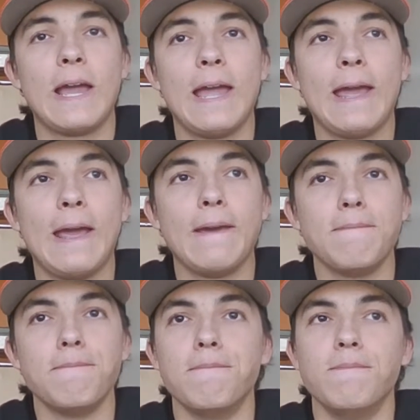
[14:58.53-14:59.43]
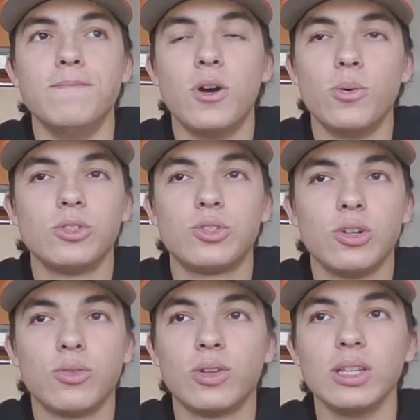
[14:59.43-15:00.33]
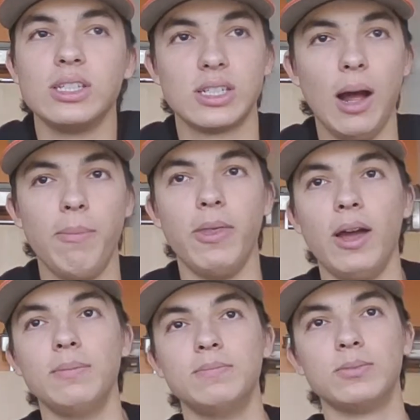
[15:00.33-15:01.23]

and no one's going to really stop that.